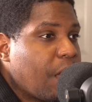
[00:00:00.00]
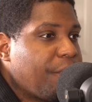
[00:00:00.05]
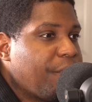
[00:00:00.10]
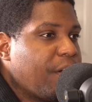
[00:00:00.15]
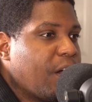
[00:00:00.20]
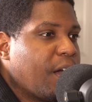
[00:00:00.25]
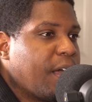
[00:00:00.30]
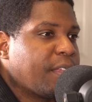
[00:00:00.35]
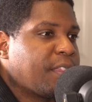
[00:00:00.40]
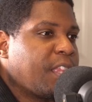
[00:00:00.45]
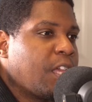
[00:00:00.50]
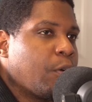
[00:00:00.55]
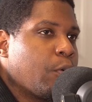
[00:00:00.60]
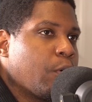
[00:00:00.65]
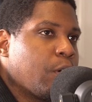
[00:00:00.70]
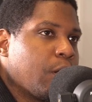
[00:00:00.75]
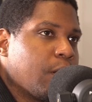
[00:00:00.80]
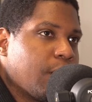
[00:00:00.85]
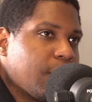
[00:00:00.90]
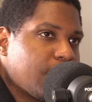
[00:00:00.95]
I is. felt like they
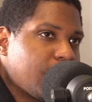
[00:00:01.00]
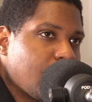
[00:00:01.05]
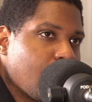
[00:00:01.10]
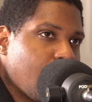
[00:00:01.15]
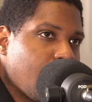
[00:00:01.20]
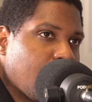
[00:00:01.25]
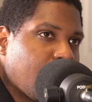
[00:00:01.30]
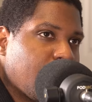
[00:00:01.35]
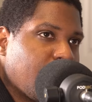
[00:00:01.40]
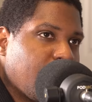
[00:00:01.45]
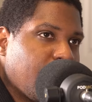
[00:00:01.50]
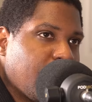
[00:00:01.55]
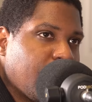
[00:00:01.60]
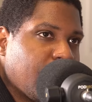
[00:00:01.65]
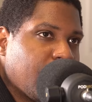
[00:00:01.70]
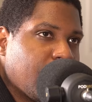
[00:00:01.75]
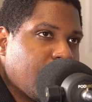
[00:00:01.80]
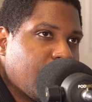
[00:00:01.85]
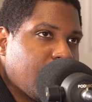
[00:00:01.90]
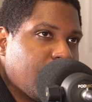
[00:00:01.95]
were
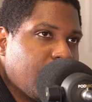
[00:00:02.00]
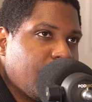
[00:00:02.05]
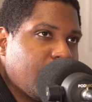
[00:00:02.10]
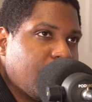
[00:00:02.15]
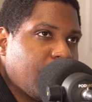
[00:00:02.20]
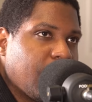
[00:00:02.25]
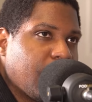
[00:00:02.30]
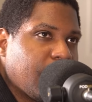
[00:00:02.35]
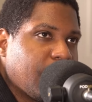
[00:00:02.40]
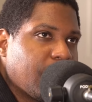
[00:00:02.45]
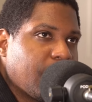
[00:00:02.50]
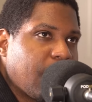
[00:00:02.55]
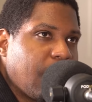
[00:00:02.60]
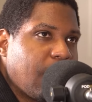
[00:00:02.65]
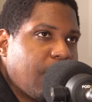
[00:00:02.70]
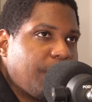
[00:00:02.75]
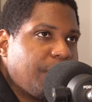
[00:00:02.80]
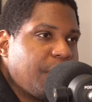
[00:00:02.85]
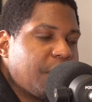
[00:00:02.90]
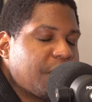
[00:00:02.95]
targeting like
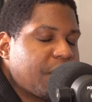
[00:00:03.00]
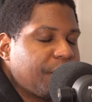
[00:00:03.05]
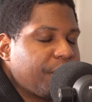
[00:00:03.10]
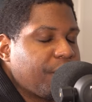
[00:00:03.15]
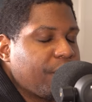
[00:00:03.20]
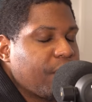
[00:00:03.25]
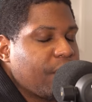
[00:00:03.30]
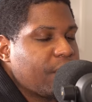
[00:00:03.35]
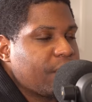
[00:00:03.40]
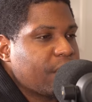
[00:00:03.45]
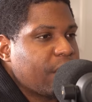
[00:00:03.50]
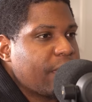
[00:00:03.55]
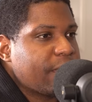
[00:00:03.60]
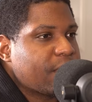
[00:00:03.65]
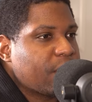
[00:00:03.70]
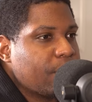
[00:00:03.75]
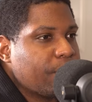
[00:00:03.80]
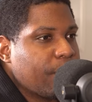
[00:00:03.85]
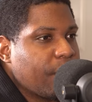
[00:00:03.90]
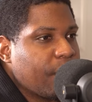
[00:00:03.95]
kind of
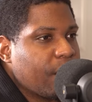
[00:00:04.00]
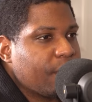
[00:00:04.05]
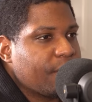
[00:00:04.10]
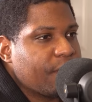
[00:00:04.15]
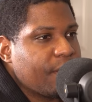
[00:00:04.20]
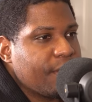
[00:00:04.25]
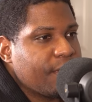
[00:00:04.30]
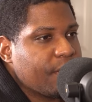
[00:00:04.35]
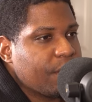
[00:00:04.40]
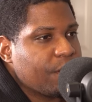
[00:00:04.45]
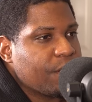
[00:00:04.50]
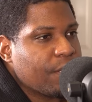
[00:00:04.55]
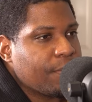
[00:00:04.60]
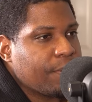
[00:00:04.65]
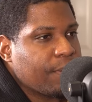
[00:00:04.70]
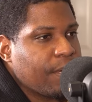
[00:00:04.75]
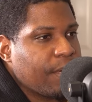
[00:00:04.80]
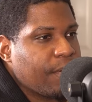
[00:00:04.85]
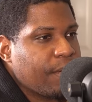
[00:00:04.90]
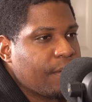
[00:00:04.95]
disenfranchised competitive
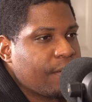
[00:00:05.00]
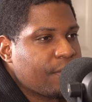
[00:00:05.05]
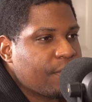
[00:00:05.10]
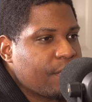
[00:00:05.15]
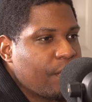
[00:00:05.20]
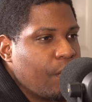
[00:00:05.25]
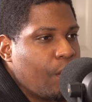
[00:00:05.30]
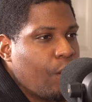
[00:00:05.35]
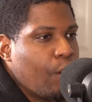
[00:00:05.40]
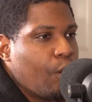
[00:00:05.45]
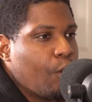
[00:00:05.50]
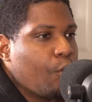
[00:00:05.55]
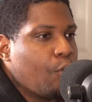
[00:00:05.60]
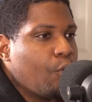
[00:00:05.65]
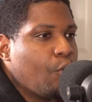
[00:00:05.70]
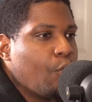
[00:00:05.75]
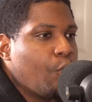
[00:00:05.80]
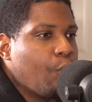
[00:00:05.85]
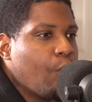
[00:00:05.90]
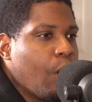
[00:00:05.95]
TCG players
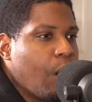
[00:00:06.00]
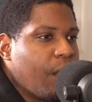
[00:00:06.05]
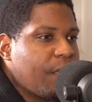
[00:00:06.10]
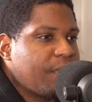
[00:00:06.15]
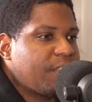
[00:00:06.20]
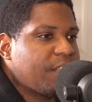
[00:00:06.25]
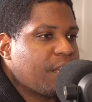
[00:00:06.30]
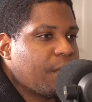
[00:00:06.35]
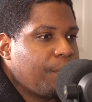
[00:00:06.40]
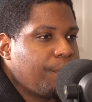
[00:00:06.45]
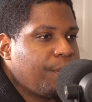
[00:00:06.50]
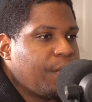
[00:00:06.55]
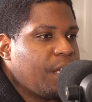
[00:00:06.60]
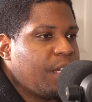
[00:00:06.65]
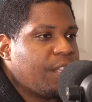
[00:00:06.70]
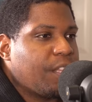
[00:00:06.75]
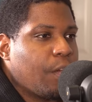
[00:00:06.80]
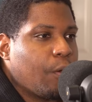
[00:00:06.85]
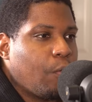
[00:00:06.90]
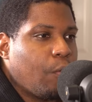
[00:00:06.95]
who yeah. wanted to
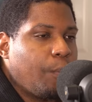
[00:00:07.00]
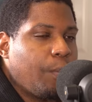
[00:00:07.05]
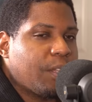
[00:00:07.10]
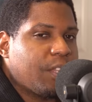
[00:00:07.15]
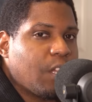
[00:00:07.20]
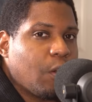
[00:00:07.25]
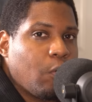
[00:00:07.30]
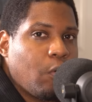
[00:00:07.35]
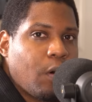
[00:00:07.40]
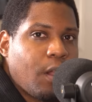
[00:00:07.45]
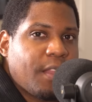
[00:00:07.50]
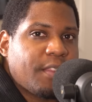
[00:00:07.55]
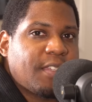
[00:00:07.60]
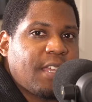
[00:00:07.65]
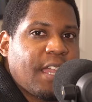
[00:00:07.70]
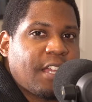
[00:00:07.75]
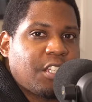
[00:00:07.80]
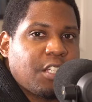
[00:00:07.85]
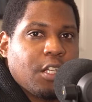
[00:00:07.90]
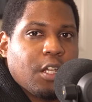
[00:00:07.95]
compete and they but they wanted
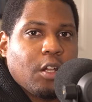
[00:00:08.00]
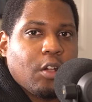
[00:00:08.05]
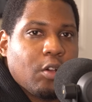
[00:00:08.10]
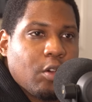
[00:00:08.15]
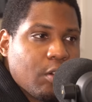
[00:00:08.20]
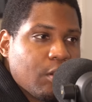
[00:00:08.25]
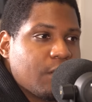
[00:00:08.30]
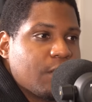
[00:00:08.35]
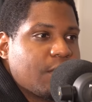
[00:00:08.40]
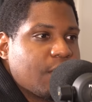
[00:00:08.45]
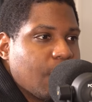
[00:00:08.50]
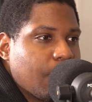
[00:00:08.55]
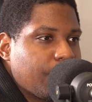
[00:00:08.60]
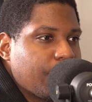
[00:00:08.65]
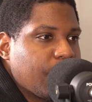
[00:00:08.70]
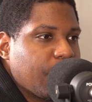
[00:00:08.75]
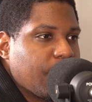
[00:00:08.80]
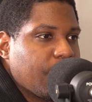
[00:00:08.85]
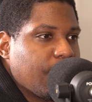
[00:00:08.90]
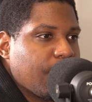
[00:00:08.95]
to actually earn
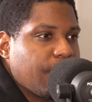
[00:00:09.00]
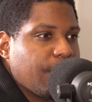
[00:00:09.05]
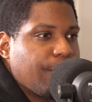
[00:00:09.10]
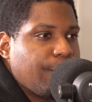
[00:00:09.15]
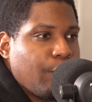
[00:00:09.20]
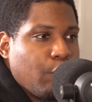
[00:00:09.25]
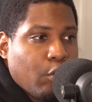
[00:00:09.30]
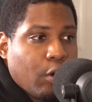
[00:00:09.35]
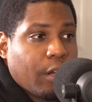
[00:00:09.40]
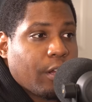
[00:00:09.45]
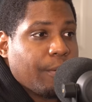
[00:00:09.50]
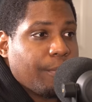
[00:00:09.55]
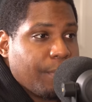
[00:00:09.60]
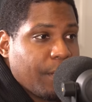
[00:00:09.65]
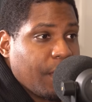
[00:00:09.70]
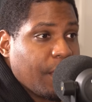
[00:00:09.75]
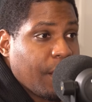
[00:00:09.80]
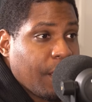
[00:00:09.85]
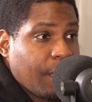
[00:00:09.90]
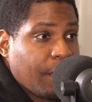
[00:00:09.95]
something for
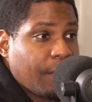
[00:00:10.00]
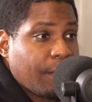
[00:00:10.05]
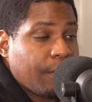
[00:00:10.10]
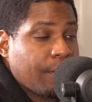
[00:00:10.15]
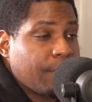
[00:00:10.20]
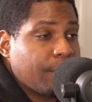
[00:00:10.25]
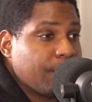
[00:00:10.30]
competing.